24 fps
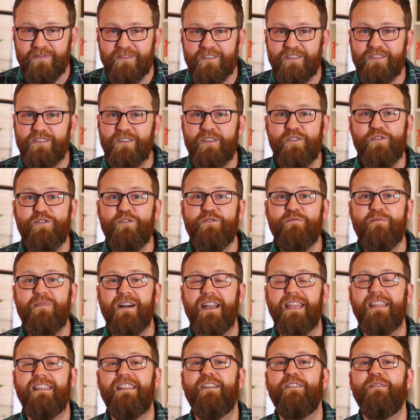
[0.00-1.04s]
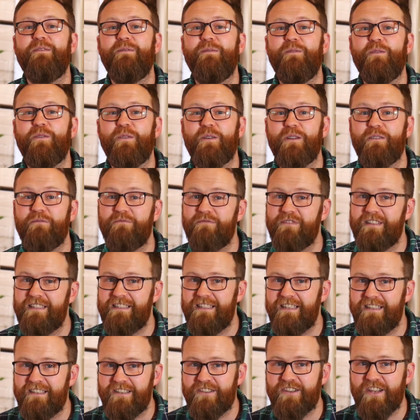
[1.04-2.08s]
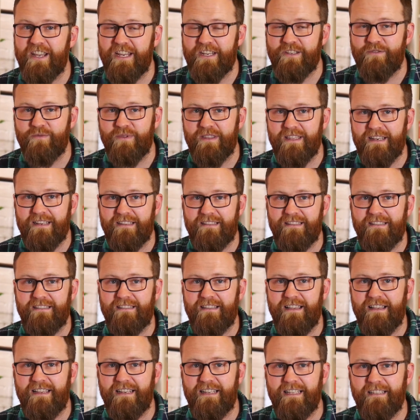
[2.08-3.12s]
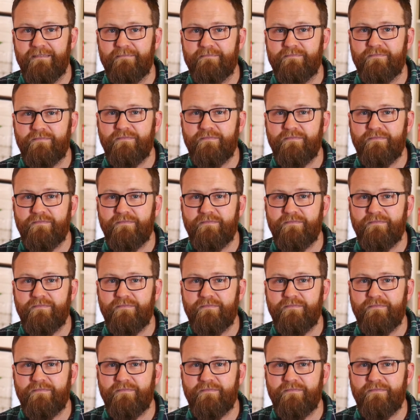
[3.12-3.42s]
So you might therefore resist change within a society.